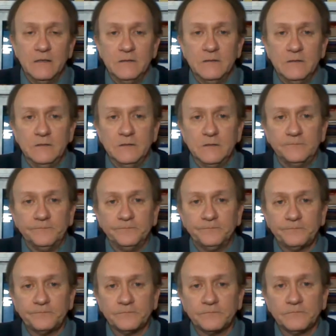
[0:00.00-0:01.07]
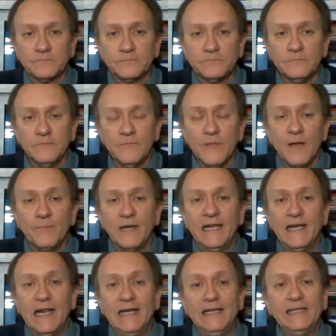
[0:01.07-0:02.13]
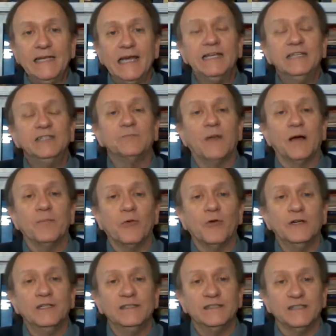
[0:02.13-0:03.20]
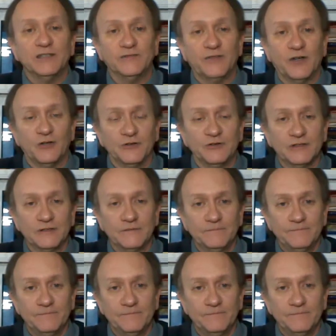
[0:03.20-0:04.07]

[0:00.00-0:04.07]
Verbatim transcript: But in any case, my point is this, folks.